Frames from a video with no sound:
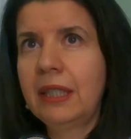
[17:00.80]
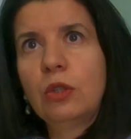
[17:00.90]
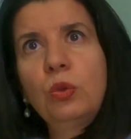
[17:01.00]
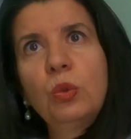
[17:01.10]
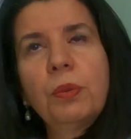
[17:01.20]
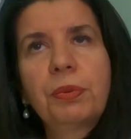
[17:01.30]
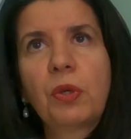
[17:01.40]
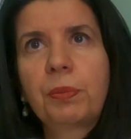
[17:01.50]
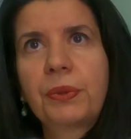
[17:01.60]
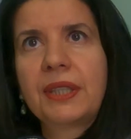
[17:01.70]
do
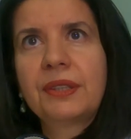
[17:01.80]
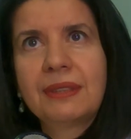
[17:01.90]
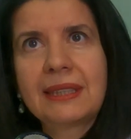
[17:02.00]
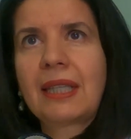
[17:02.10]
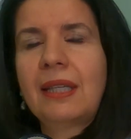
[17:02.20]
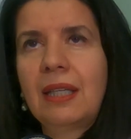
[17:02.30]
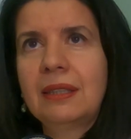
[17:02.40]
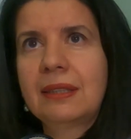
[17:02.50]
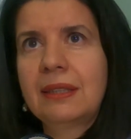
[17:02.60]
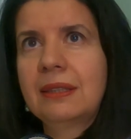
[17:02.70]
appropriate risk
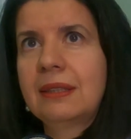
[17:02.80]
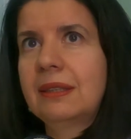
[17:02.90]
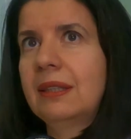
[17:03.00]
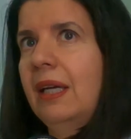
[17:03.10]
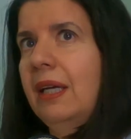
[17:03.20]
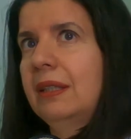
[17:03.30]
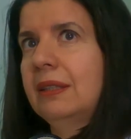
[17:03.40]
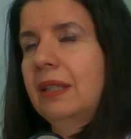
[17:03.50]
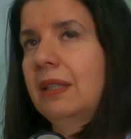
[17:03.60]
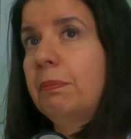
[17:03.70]
analysis, and
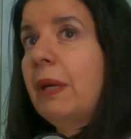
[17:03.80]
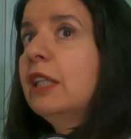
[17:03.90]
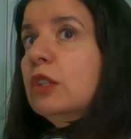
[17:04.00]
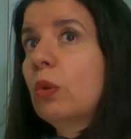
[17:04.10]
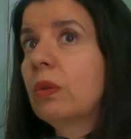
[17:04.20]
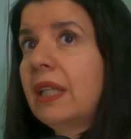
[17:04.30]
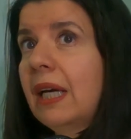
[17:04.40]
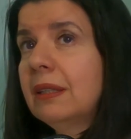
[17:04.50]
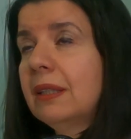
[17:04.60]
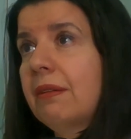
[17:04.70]
based on
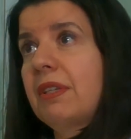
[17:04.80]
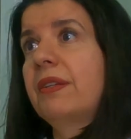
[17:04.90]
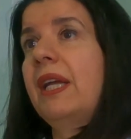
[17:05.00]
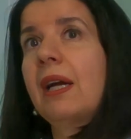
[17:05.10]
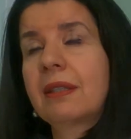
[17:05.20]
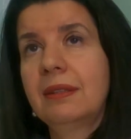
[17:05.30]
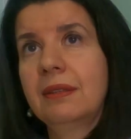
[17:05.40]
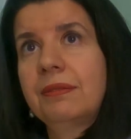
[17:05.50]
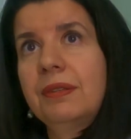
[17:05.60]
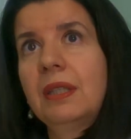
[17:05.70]
that, have a
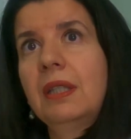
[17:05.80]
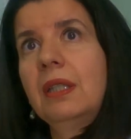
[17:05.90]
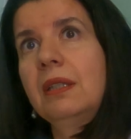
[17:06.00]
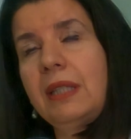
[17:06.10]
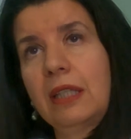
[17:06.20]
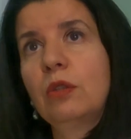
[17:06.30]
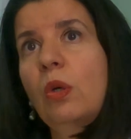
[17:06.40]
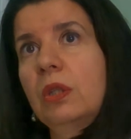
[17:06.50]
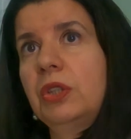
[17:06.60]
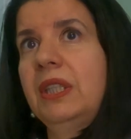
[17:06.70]
reactive
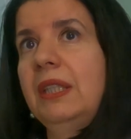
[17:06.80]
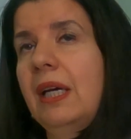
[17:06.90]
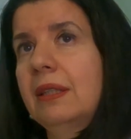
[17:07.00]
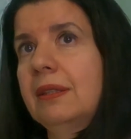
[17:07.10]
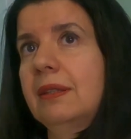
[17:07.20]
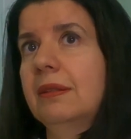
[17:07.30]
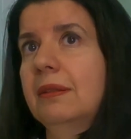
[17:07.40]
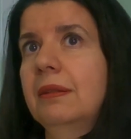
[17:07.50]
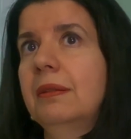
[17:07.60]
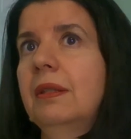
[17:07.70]
technology that
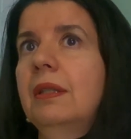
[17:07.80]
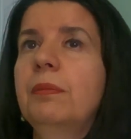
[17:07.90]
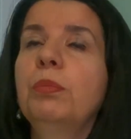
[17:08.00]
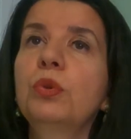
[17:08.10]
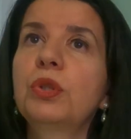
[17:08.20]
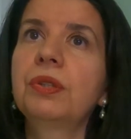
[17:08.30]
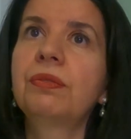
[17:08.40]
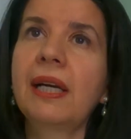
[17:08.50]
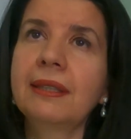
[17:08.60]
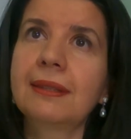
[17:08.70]
puts the
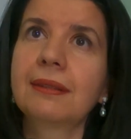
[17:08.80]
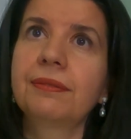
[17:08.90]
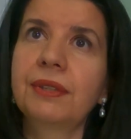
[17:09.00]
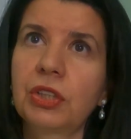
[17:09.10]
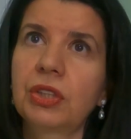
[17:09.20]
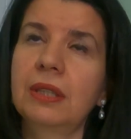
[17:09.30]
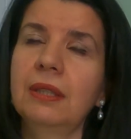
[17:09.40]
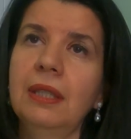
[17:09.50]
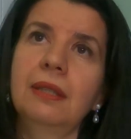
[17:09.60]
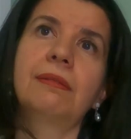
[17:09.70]
right friction
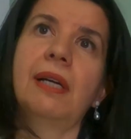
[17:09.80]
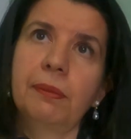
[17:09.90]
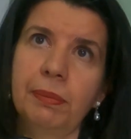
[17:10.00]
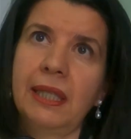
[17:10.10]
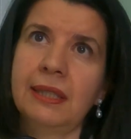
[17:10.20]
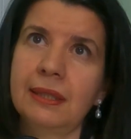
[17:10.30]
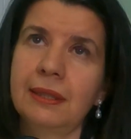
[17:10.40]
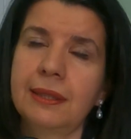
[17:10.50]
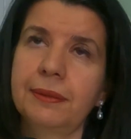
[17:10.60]
in the right places.